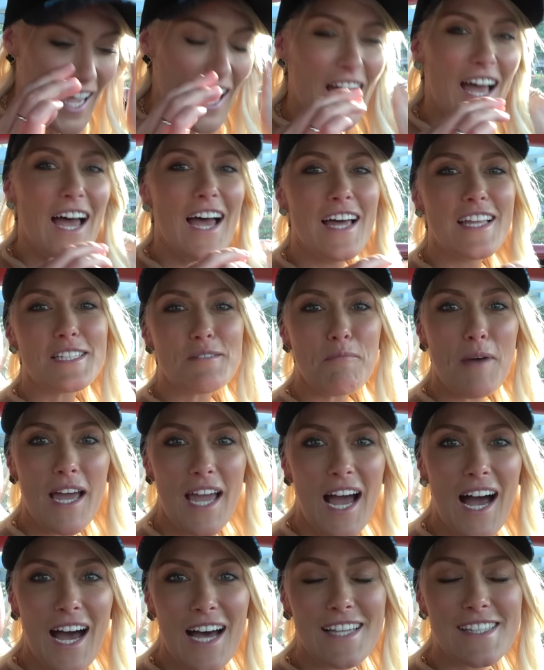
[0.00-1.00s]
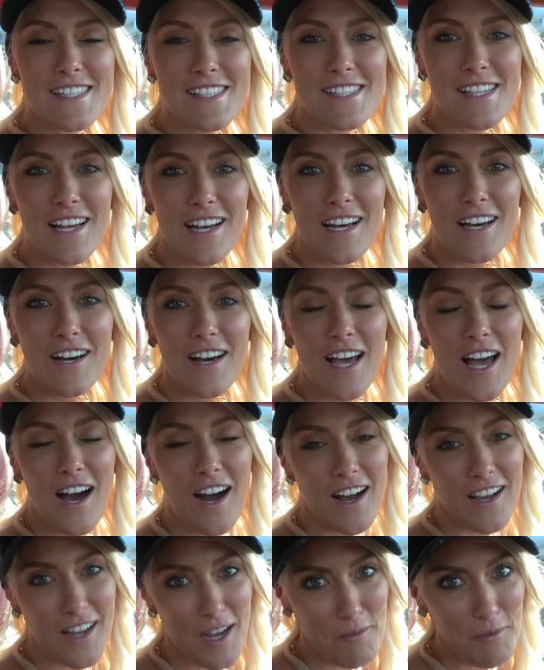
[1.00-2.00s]
And my hats
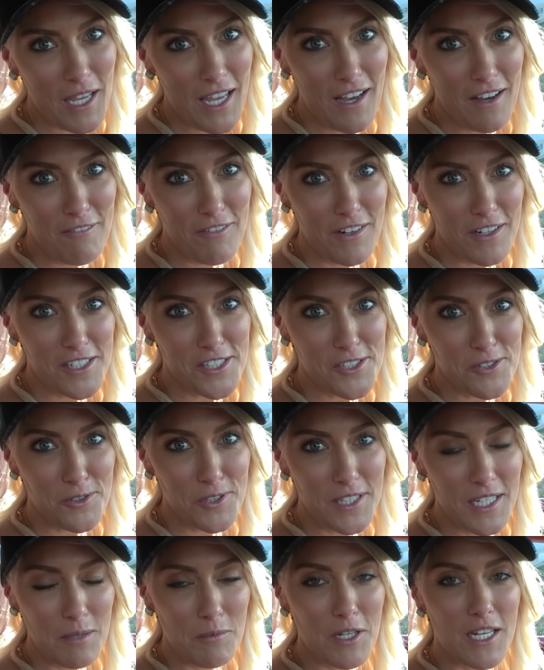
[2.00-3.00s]
are coming out very shortly.